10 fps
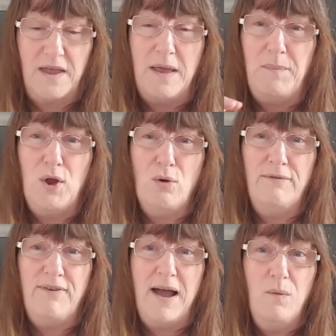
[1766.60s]
they
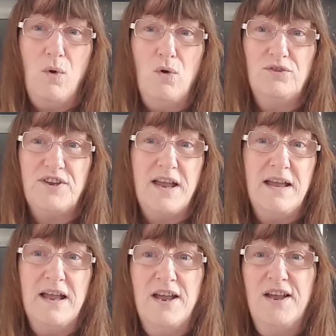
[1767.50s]
purify water.
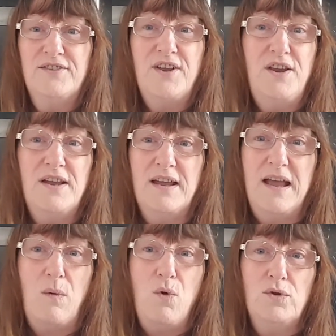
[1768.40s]
So you
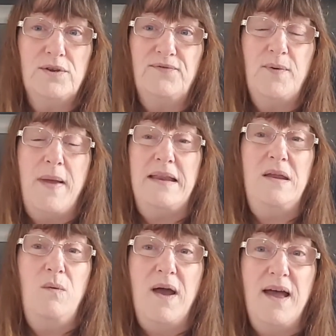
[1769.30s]
can get water from
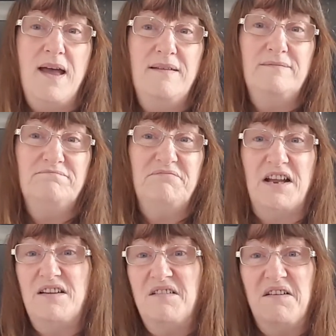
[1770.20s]
anywhere.
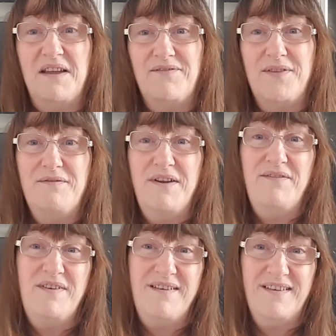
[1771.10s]
I can get it from the
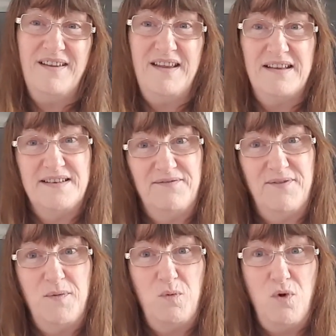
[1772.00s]
river, I can get
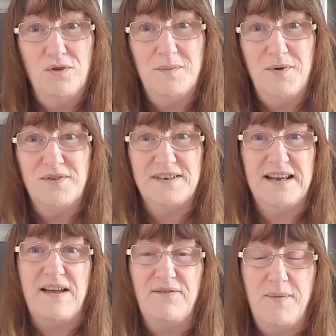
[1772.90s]
it from the water butts,
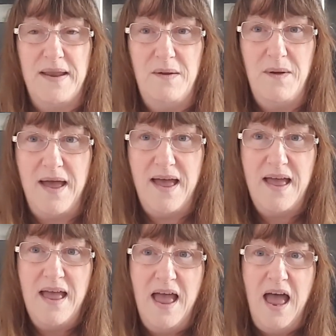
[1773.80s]
get from
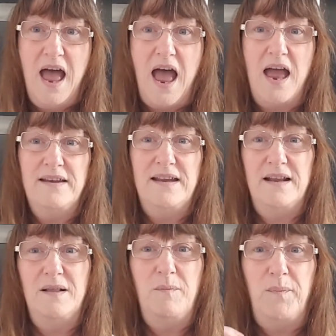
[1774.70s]
anywhere. And
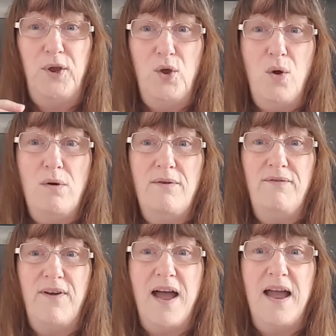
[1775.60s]
it'll
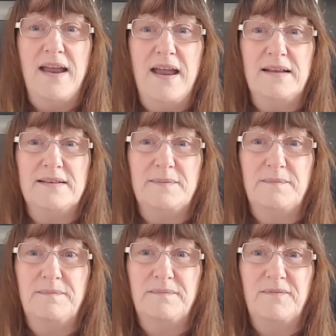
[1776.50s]
purify it
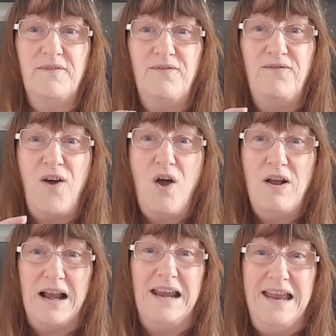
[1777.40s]

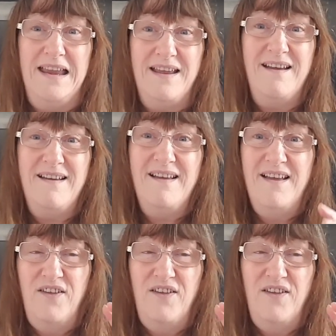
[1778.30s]
far cleaner